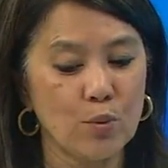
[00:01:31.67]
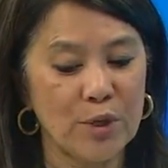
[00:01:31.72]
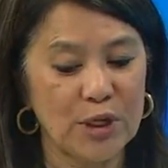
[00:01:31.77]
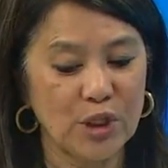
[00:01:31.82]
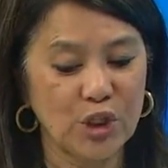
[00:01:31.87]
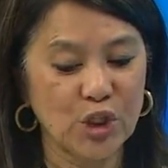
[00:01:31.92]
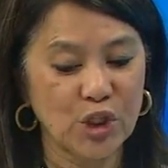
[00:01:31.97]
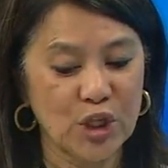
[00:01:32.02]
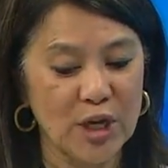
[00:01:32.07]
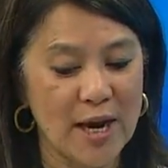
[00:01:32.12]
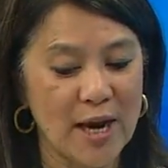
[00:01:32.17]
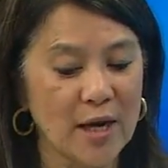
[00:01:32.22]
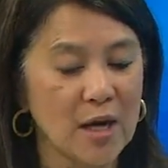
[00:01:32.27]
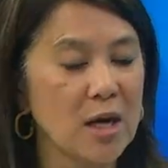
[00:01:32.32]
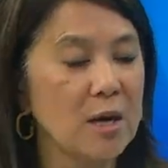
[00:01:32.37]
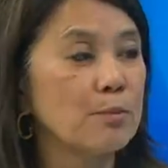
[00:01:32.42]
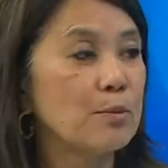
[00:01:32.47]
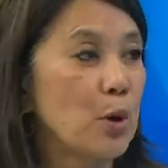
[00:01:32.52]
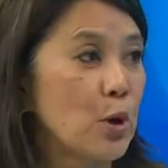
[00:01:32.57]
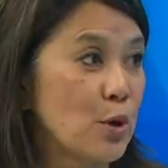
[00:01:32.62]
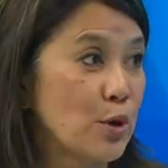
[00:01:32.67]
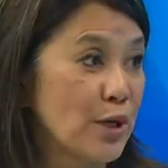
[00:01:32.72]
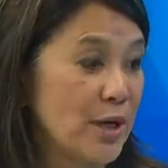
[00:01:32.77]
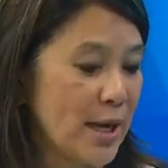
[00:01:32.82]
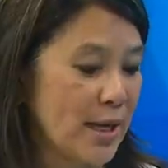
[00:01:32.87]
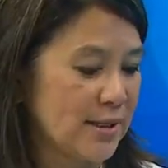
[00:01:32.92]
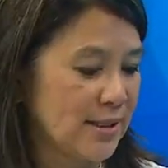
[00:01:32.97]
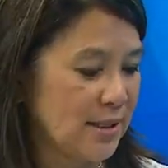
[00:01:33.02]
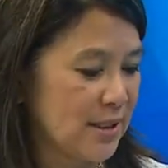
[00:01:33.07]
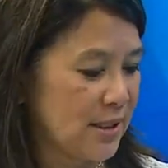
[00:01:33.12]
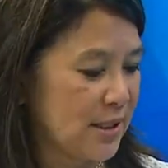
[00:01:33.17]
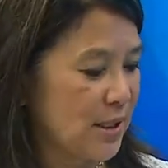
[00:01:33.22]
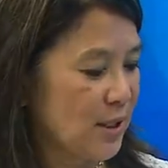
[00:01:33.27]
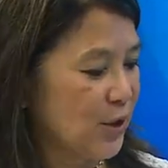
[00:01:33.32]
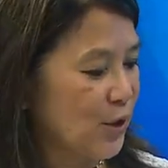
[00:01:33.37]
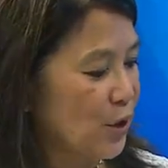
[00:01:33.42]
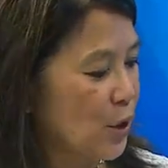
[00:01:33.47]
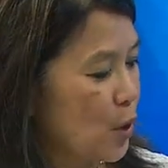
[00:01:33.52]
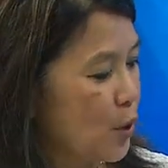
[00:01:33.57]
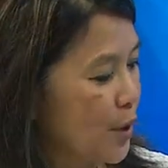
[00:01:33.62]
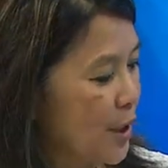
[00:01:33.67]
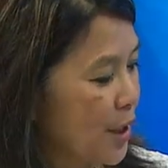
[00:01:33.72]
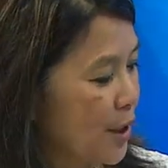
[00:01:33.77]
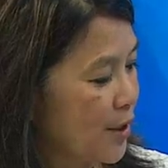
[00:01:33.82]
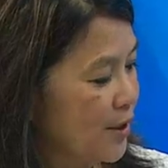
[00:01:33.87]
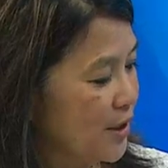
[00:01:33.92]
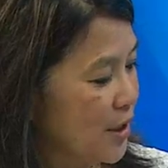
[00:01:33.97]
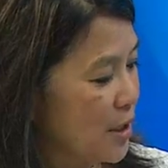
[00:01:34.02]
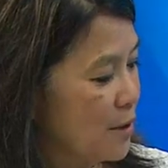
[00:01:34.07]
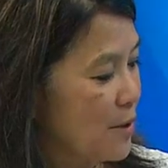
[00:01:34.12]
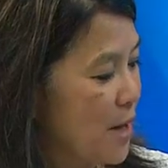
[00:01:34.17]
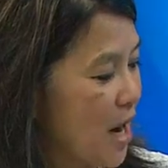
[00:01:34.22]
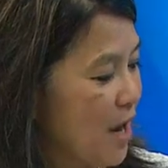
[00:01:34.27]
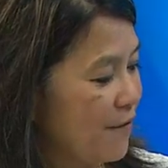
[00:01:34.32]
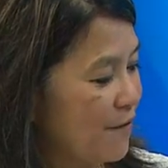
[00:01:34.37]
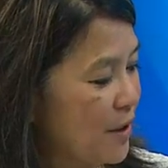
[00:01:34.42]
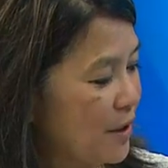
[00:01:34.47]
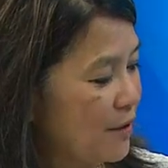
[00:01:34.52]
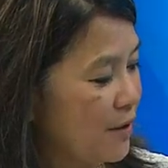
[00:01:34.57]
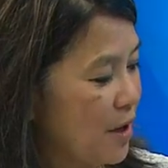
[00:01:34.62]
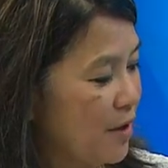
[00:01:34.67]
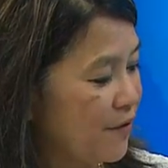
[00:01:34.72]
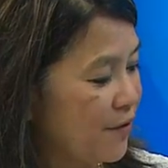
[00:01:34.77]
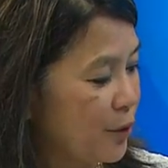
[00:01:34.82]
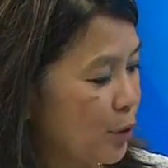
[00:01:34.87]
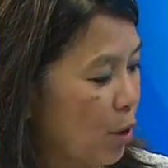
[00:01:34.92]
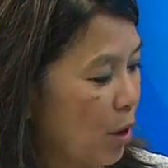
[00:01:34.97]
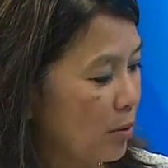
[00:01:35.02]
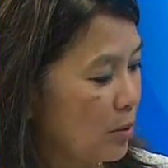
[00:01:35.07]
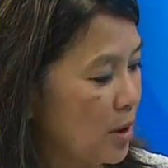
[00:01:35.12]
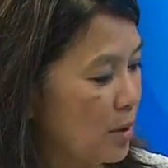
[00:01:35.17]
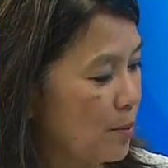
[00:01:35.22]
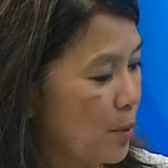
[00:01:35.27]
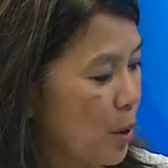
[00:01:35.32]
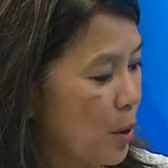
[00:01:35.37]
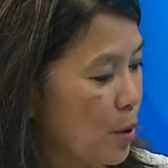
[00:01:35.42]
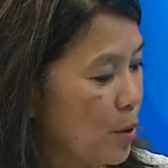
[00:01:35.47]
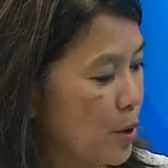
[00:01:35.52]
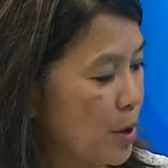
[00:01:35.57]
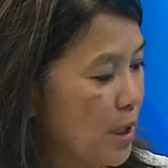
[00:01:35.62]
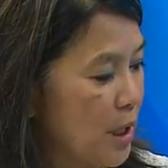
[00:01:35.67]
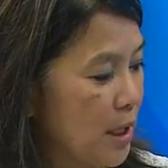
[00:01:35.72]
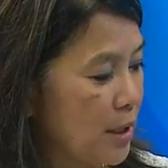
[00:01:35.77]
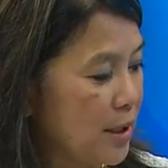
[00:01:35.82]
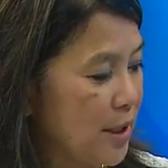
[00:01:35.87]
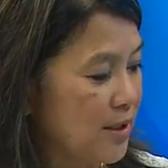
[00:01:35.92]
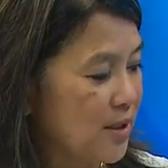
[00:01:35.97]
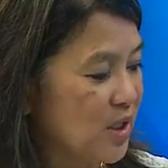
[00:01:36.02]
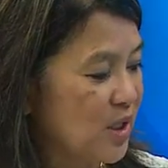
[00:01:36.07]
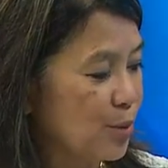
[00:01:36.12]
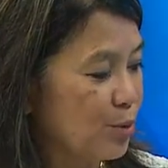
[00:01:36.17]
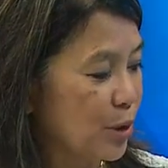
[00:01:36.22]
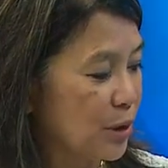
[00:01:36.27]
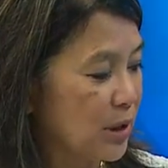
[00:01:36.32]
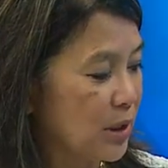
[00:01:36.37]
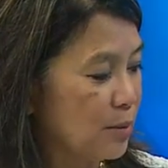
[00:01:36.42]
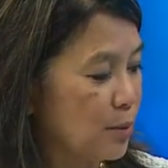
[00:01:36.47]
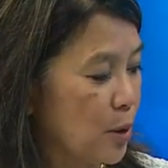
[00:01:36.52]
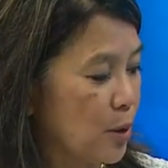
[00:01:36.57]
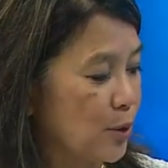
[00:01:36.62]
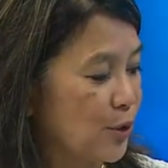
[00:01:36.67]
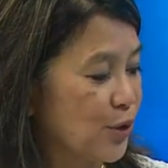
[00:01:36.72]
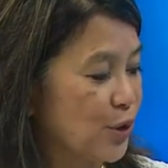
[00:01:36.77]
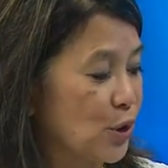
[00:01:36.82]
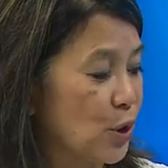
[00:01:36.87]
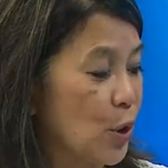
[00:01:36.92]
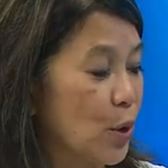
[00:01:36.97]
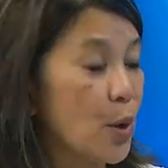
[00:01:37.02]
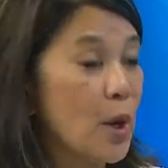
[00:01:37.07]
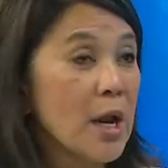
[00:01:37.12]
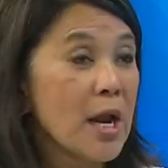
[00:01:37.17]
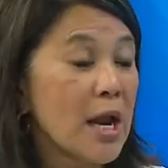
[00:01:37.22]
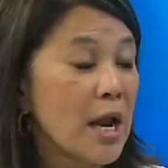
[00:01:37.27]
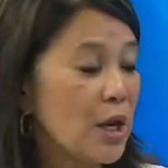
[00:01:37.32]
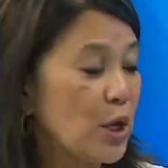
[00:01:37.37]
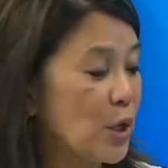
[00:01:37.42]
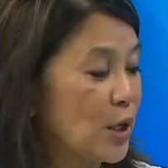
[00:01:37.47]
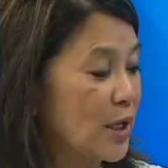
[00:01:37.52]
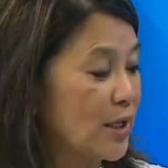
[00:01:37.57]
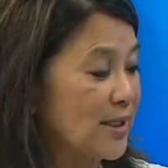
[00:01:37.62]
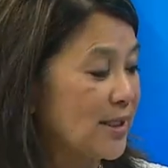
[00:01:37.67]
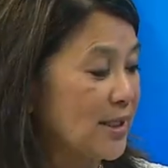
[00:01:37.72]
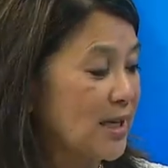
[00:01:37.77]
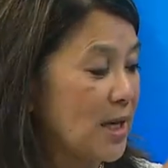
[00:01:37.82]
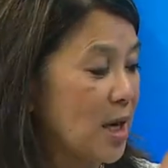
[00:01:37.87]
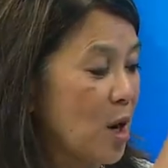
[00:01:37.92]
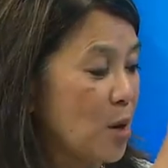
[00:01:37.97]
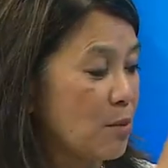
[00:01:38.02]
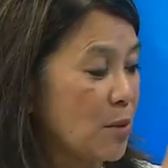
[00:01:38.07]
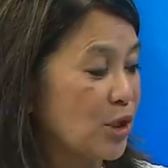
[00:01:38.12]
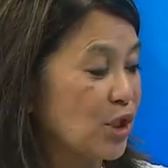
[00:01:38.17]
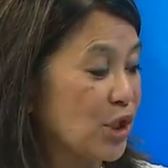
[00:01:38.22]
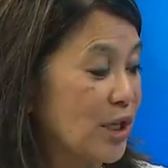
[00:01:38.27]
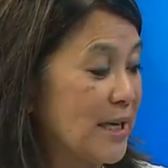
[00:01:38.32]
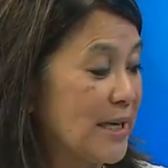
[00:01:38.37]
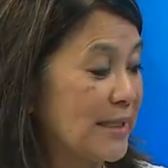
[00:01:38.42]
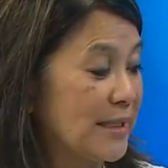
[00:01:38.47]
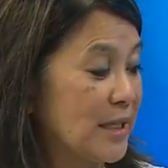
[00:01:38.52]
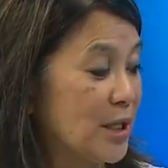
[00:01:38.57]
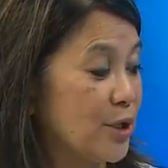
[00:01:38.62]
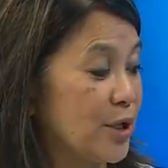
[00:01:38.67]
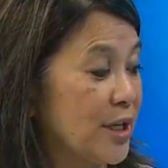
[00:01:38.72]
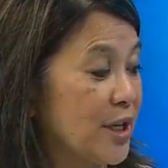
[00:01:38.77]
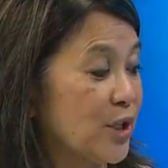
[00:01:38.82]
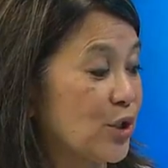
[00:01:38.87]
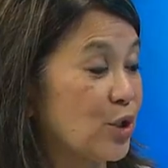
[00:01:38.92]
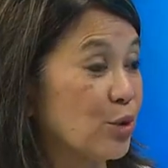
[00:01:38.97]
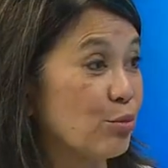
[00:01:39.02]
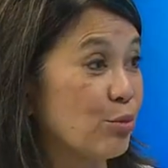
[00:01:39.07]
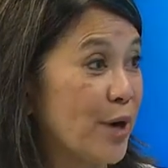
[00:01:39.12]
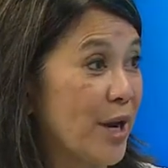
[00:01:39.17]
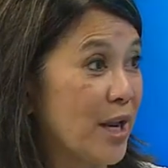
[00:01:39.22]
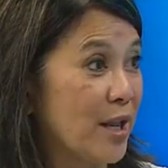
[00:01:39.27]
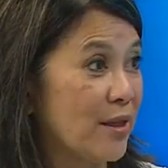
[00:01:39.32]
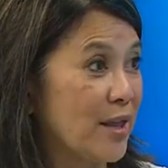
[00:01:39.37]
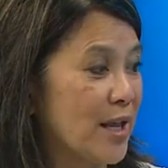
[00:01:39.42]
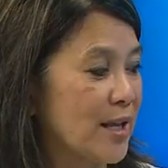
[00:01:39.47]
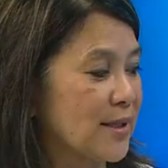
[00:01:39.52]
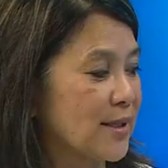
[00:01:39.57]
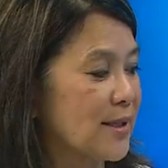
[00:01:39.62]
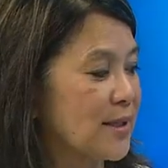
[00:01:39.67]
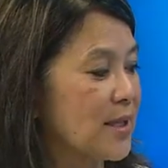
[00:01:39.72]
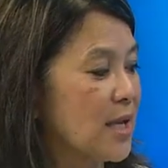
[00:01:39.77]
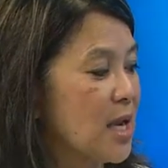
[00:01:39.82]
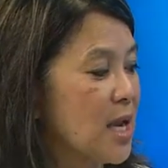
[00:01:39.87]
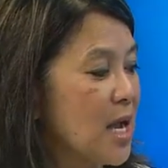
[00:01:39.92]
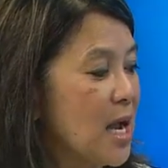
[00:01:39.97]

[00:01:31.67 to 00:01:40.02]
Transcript: We check a bone density. So here's a graphic of normal bone, and this is brittle bone. So you can see how much easier it is to break this.